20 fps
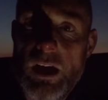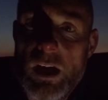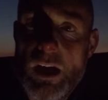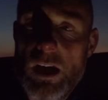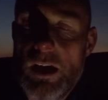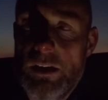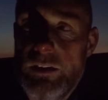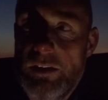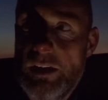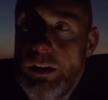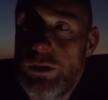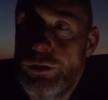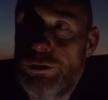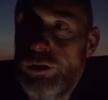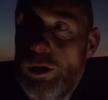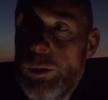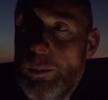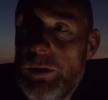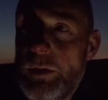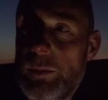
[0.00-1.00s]
and then a
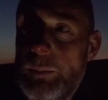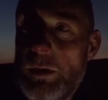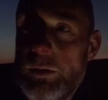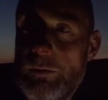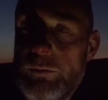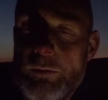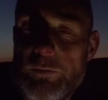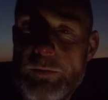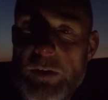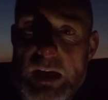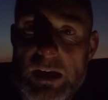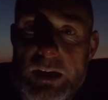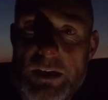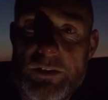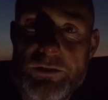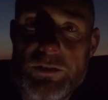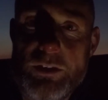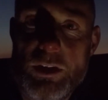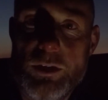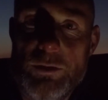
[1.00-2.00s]
drop and a bit of a valley,
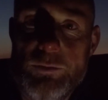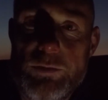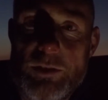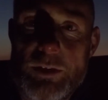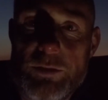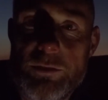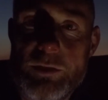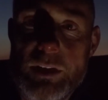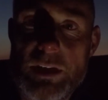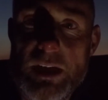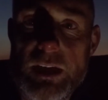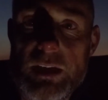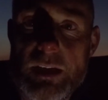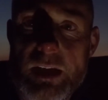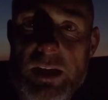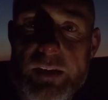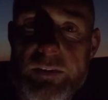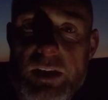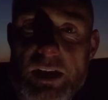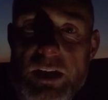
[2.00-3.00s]
so hopefully if we can
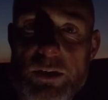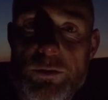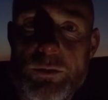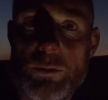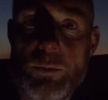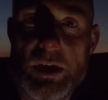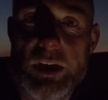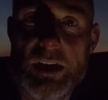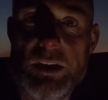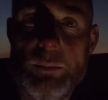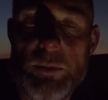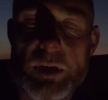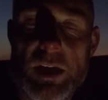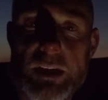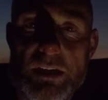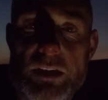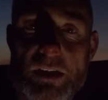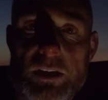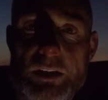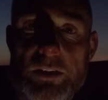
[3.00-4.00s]
get that out of the way in the main
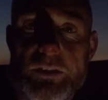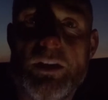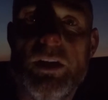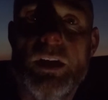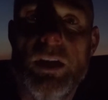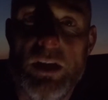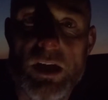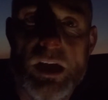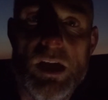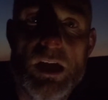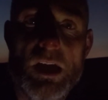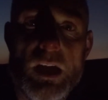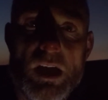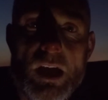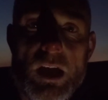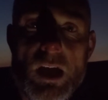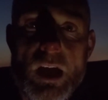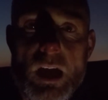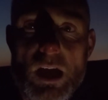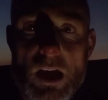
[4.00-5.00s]
night,
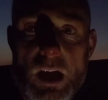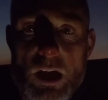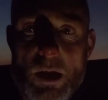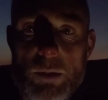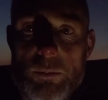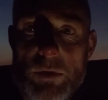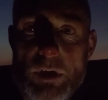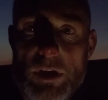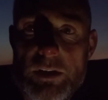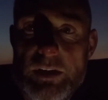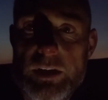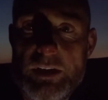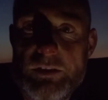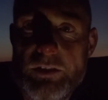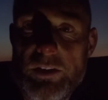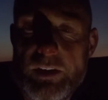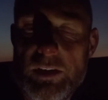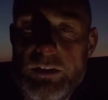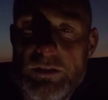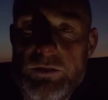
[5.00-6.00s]
and then
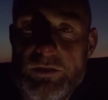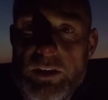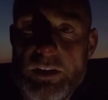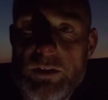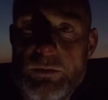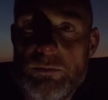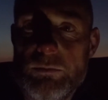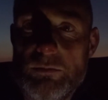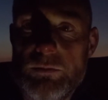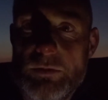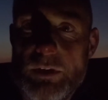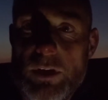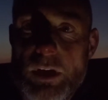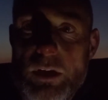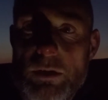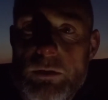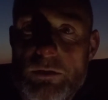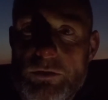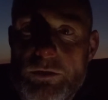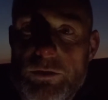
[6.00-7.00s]
take a second
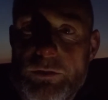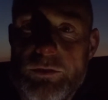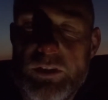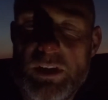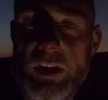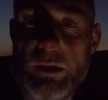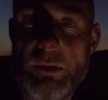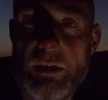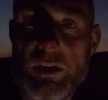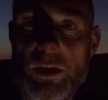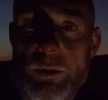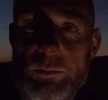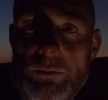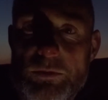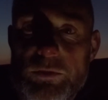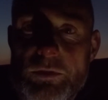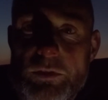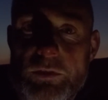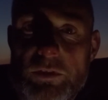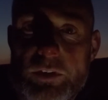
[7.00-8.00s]
sort of see how it
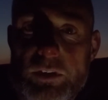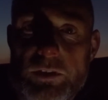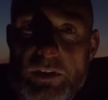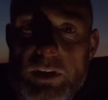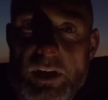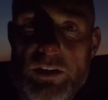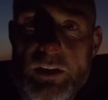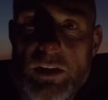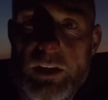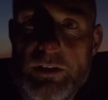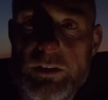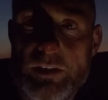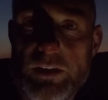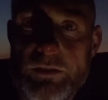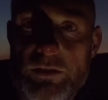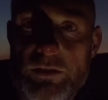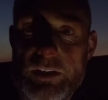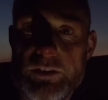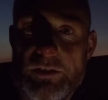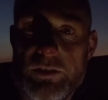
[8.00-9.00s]
comes as it
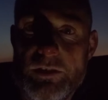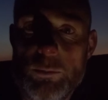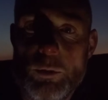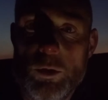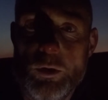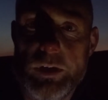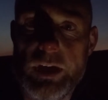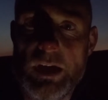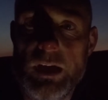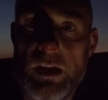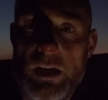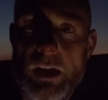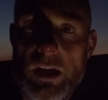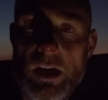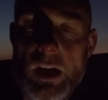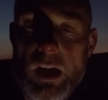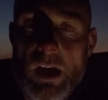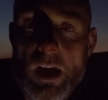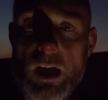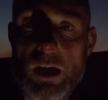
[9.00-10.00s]
gets in the morning.
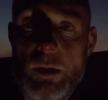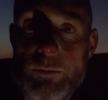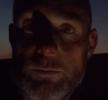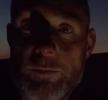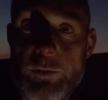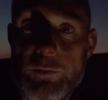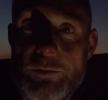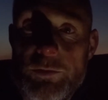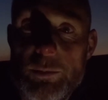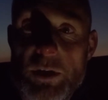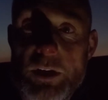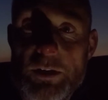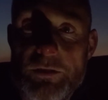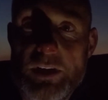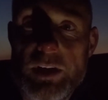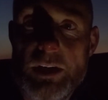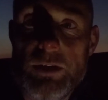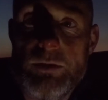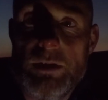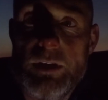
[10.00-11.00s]
50 miles
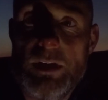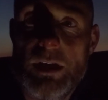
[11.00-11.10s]
down.